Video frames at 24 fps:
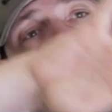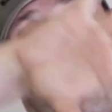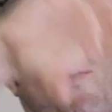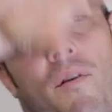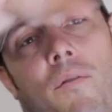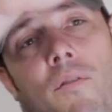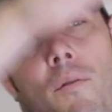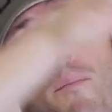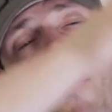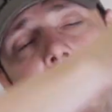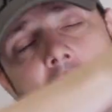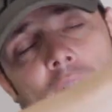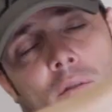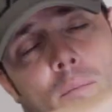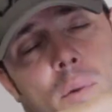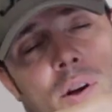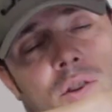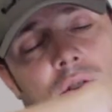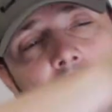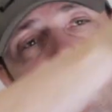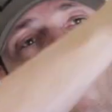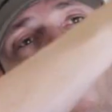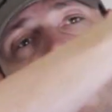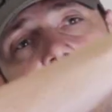curve of how
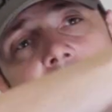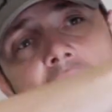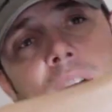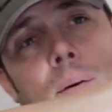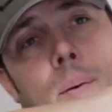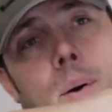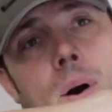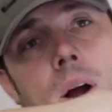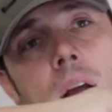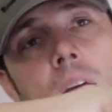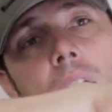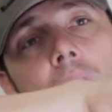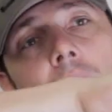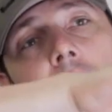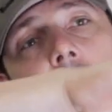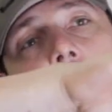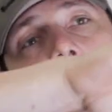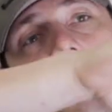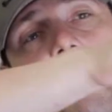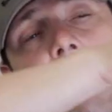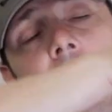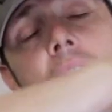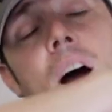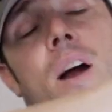muscle fiber
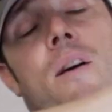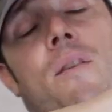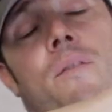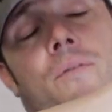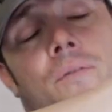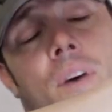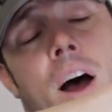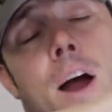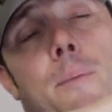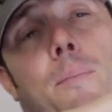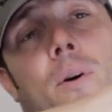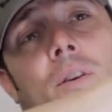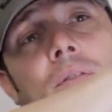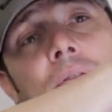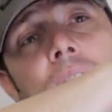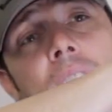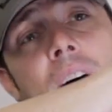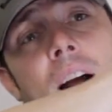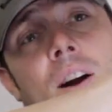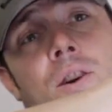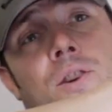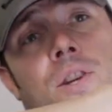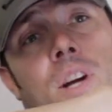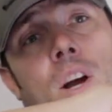
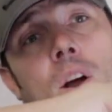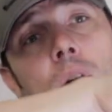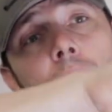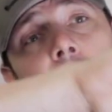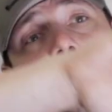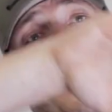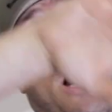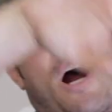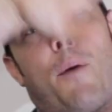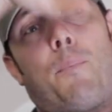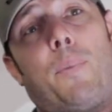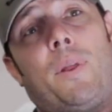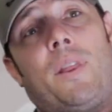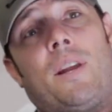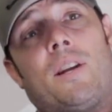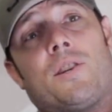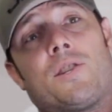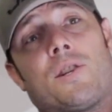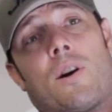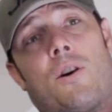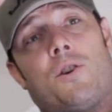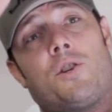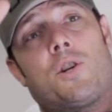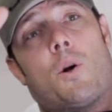fires, it goes up and then it
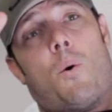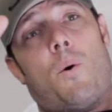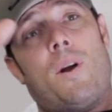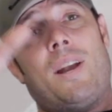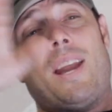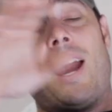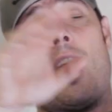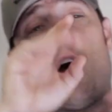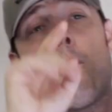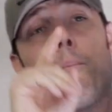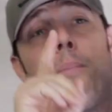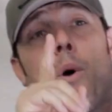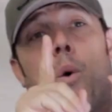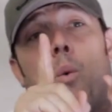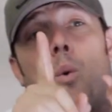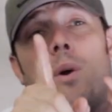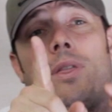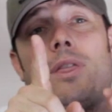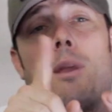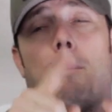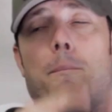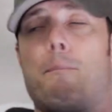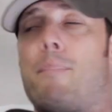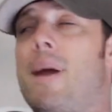starts going down. But
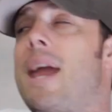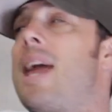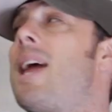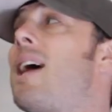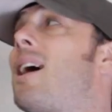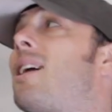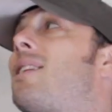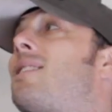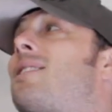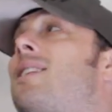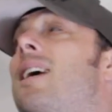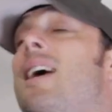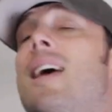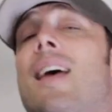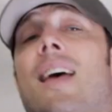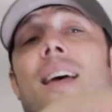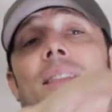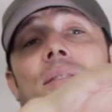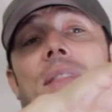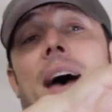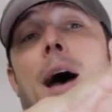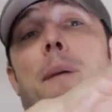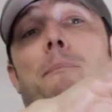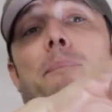with the bands,
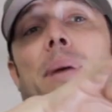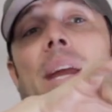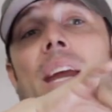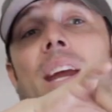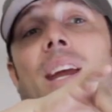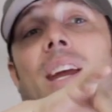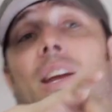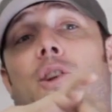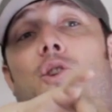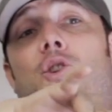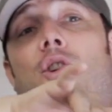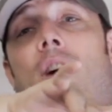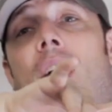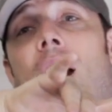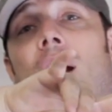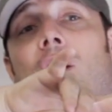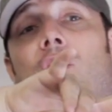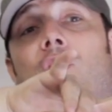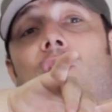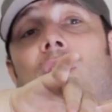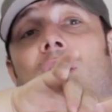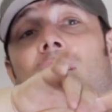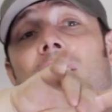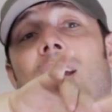that peak
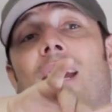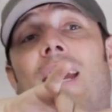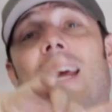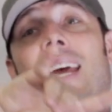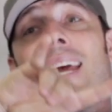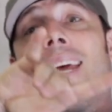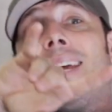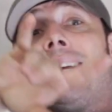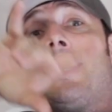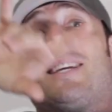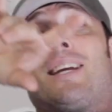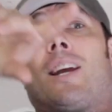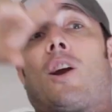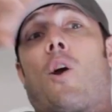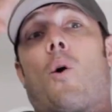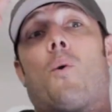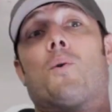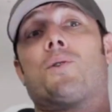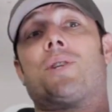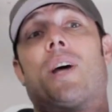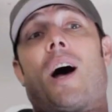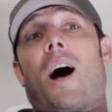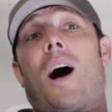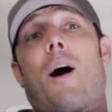contraction
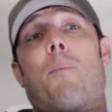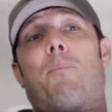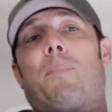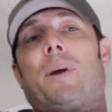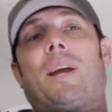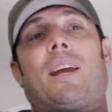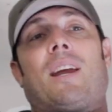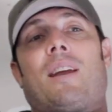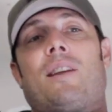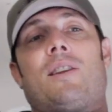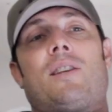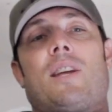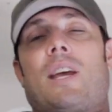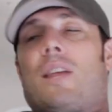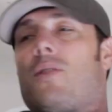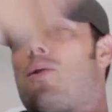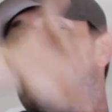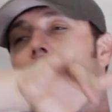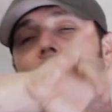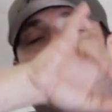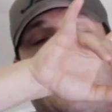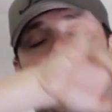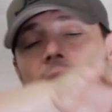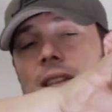goes up.
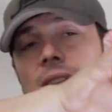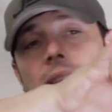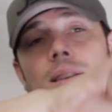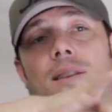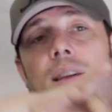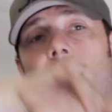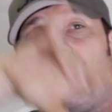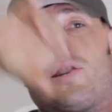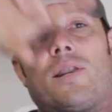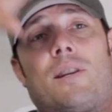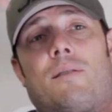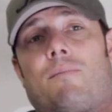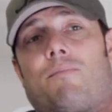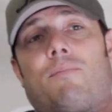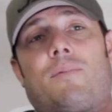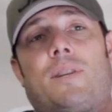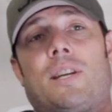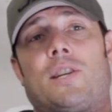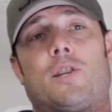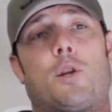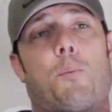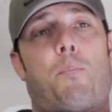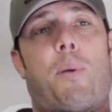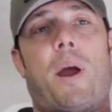It doesn't
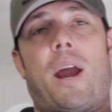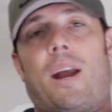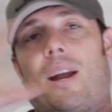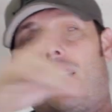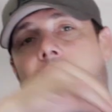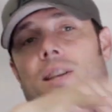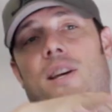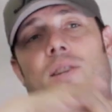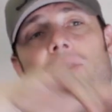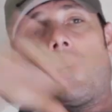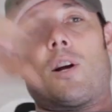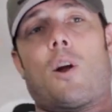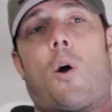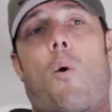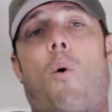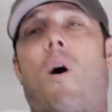dissipate, it doesn't